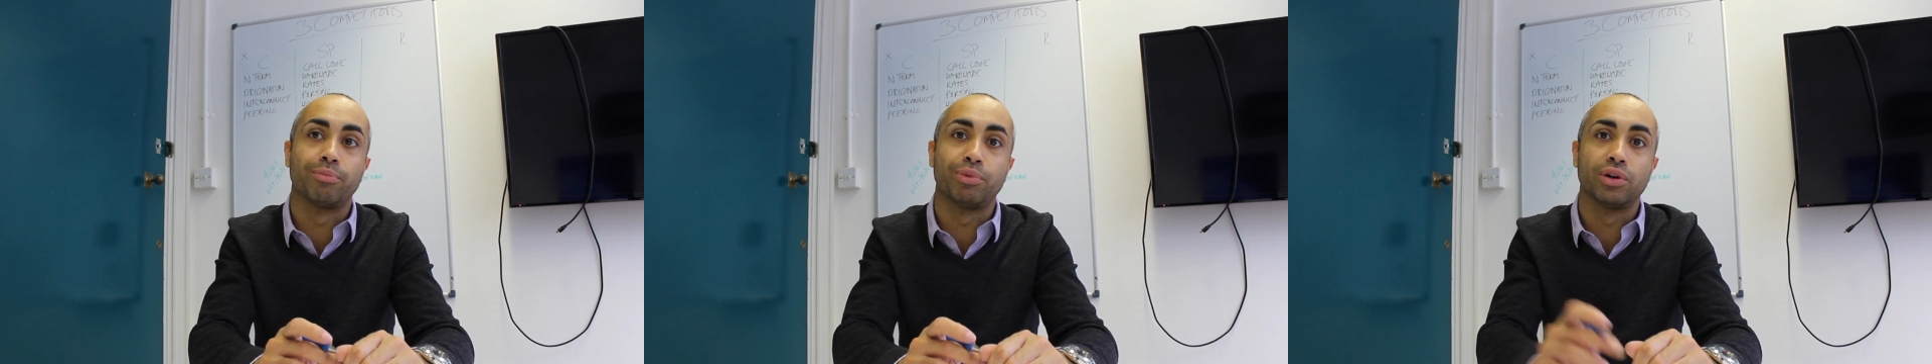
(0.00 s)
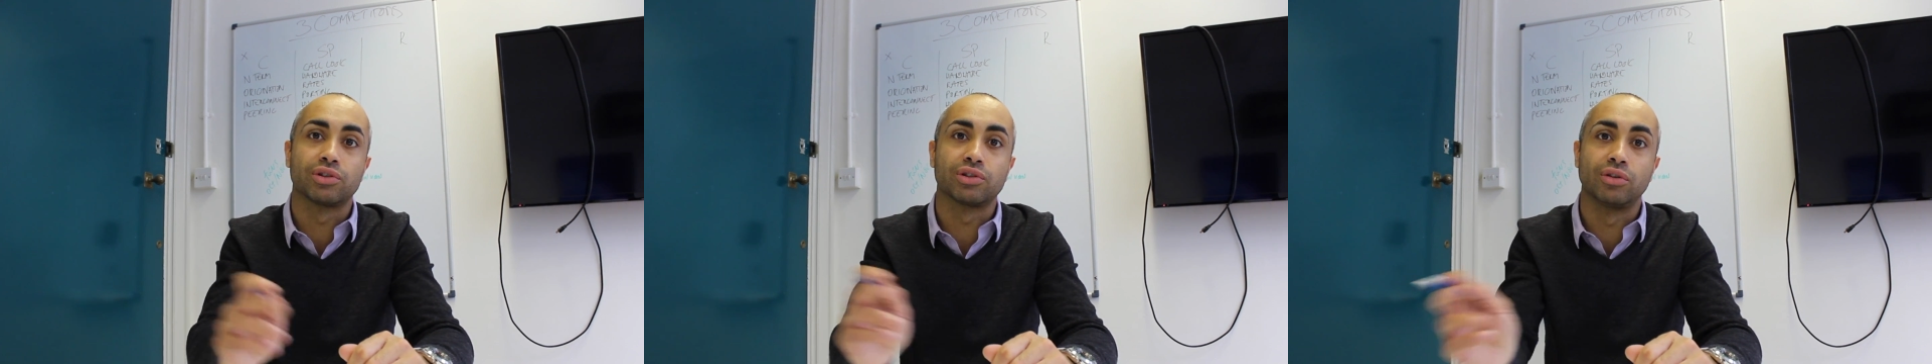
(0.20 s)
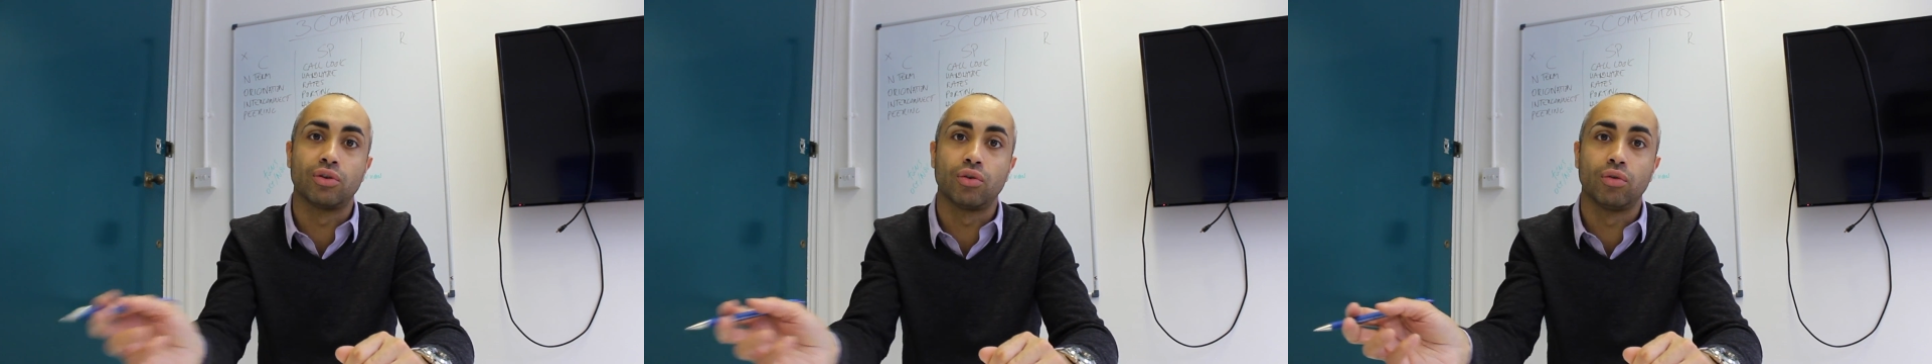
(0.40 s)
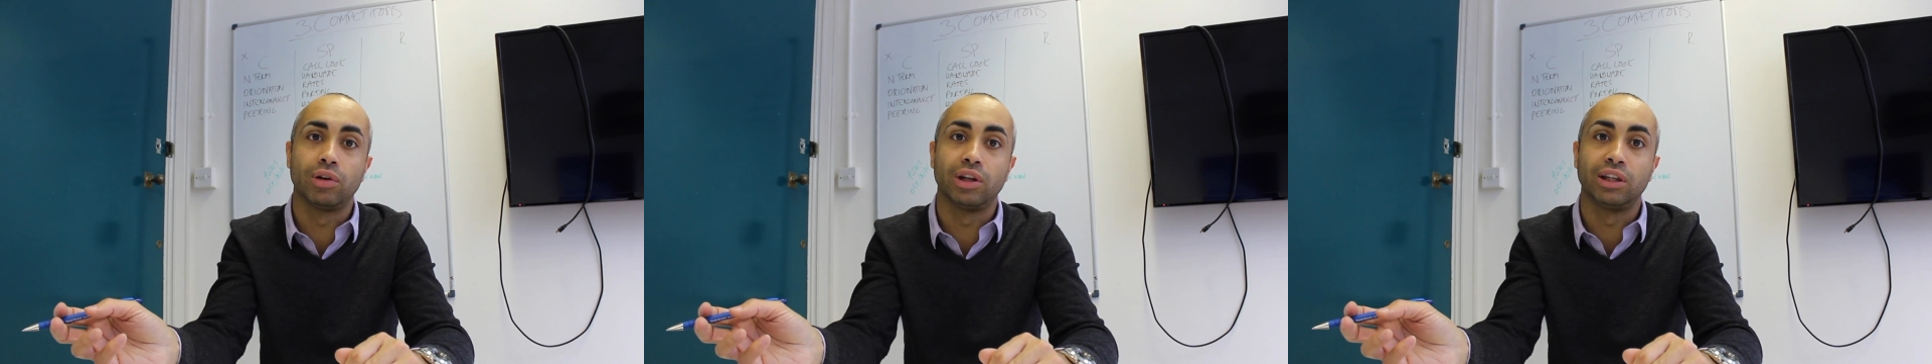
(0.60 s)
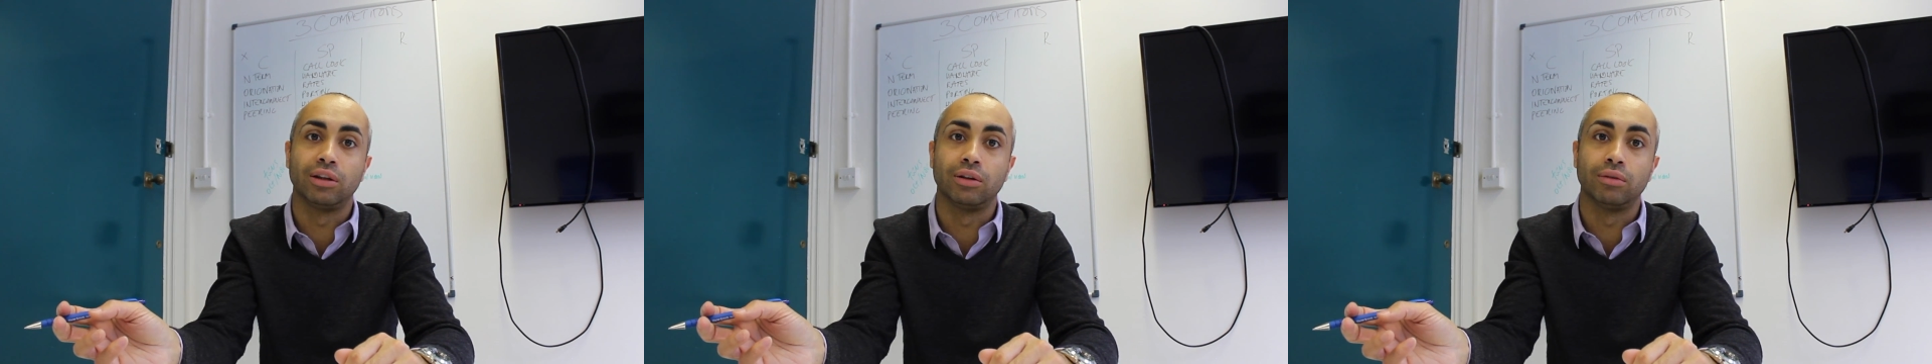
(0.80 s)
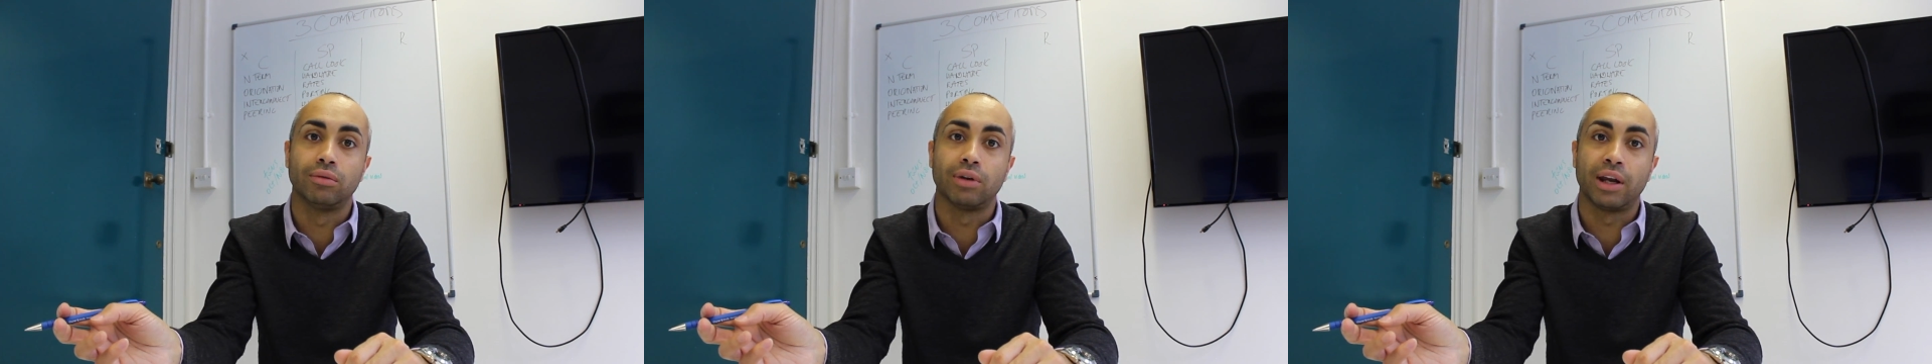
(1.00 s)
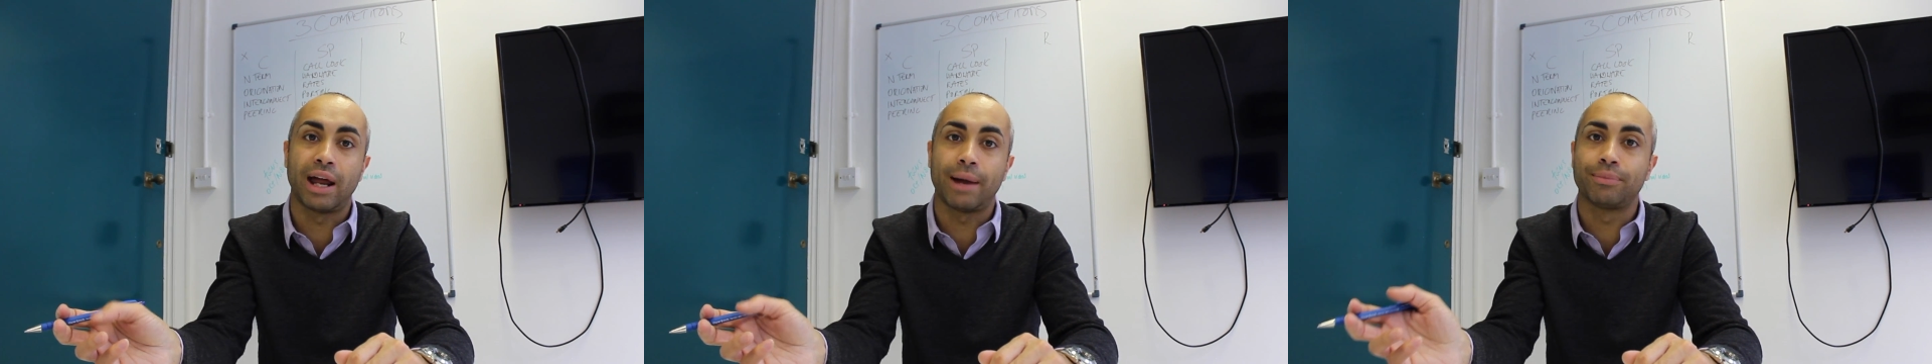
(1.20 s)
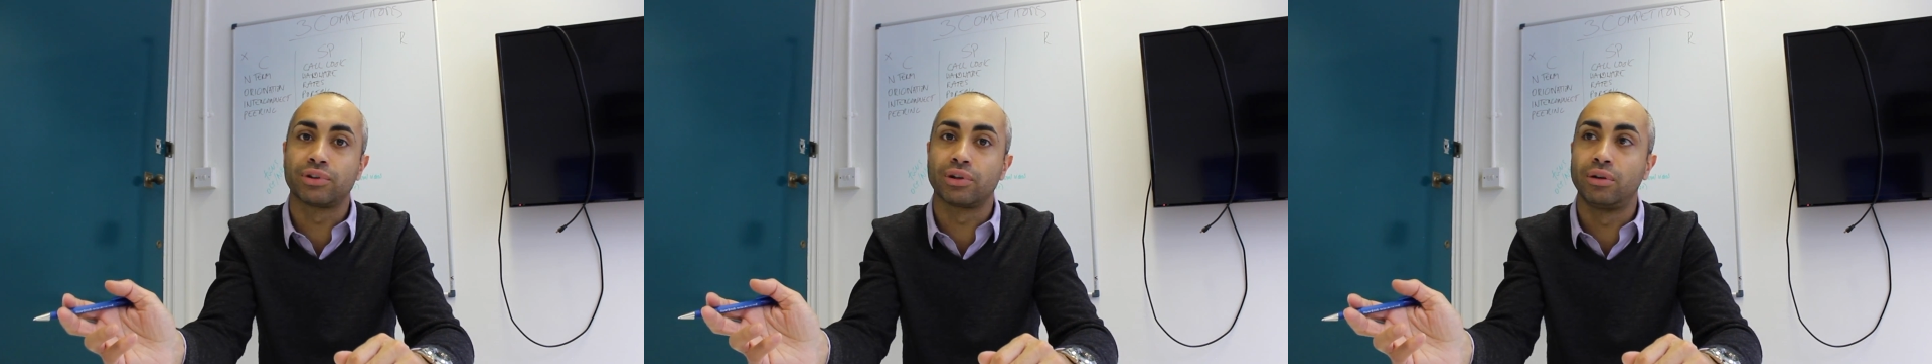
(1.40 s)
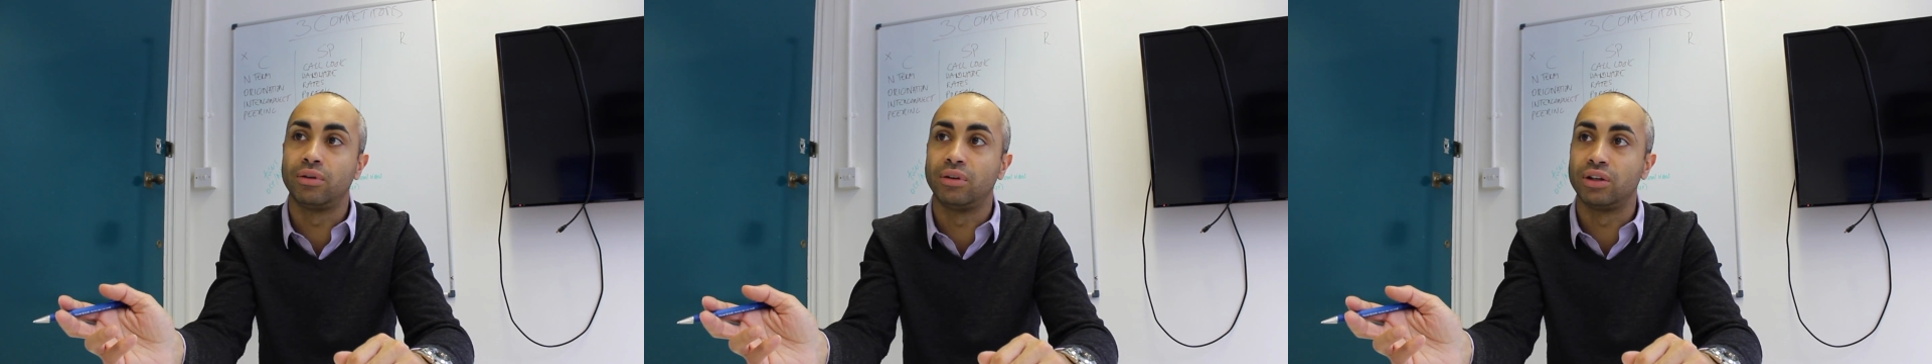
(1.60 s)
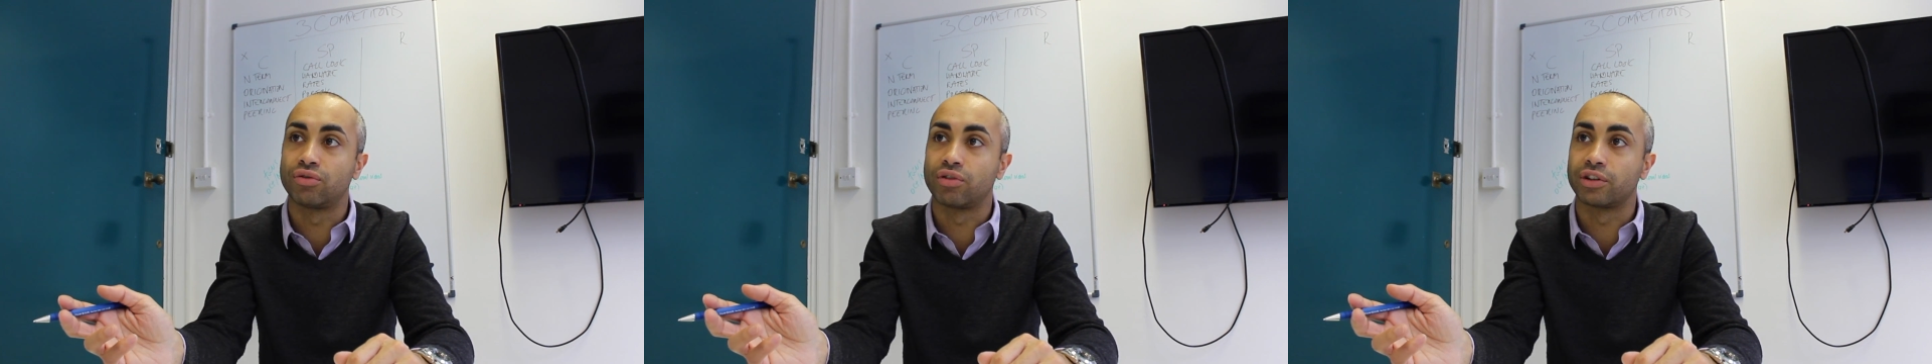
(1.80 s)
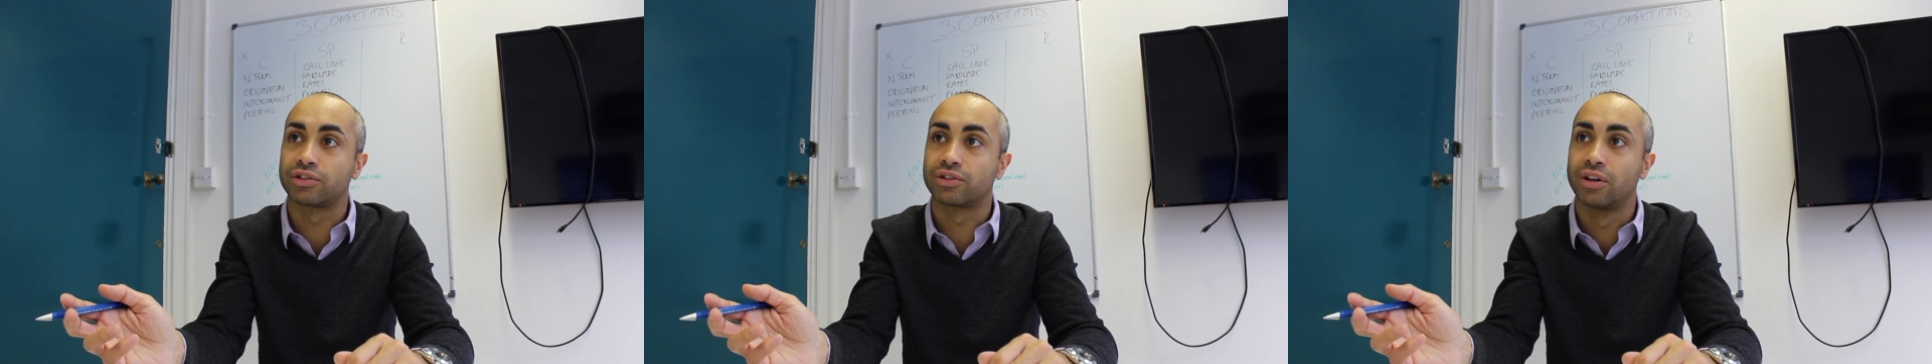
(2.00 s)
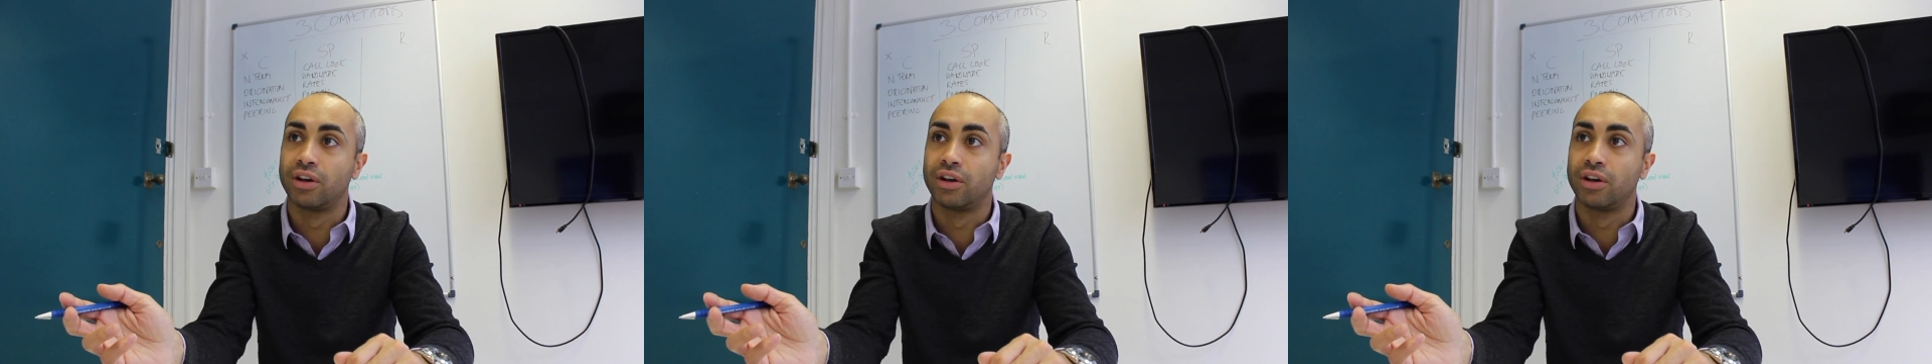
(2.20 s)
person calling you and absolutely trust